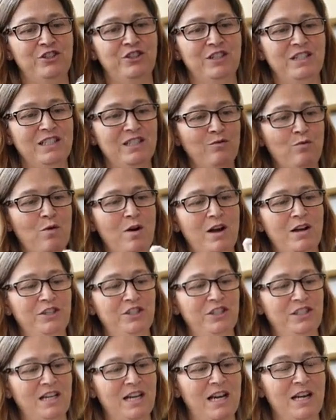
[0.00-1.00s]
just
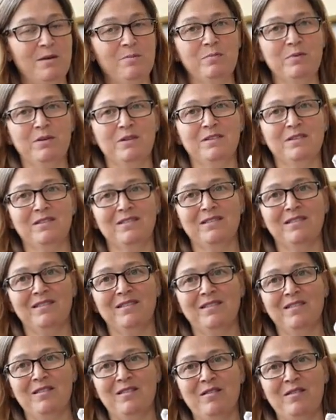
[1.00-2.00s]
washed up
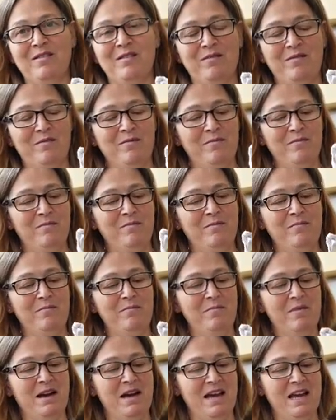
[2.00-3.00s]

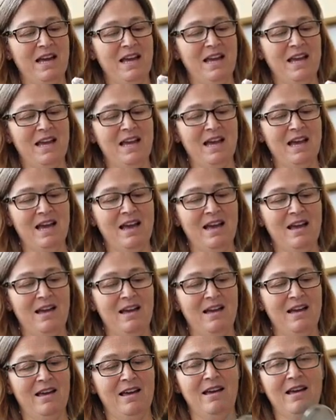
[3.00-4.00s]
my
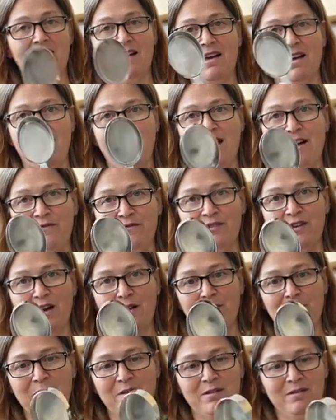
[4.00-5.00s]
1/2
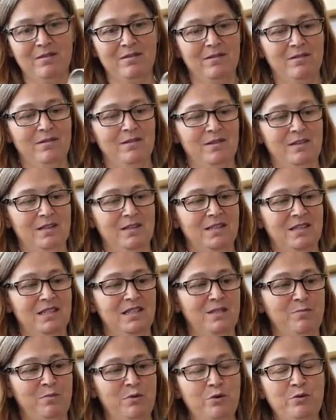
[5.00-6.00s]
cup
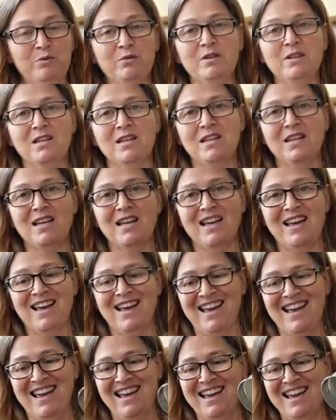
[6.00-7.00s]
spoon,
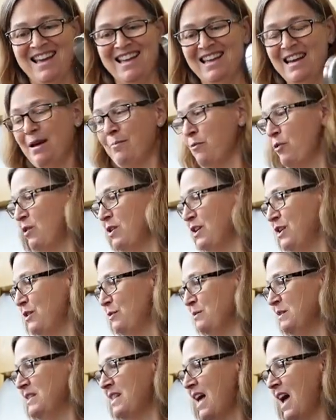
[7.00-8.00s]
and I'm going to
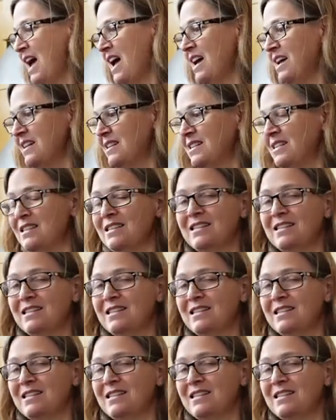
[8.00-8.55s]
use that